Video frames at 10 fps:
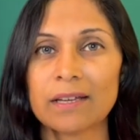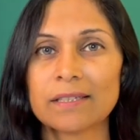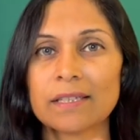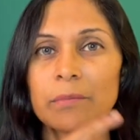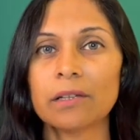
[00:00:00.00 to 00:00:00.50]

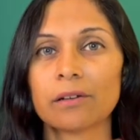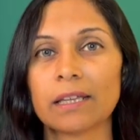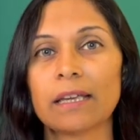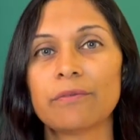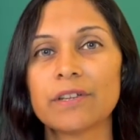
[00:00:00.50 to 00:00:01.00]

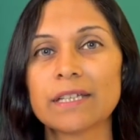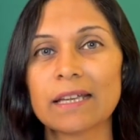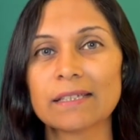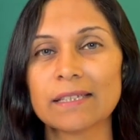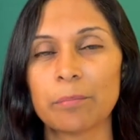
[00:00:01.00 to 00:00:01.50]
Similarly, if you take
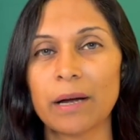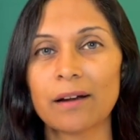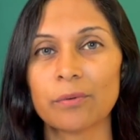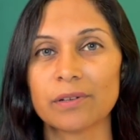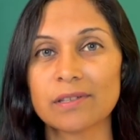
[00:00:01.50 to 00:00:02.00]
a step
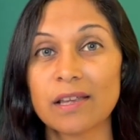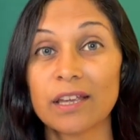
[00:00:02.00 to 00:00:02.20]
backwards,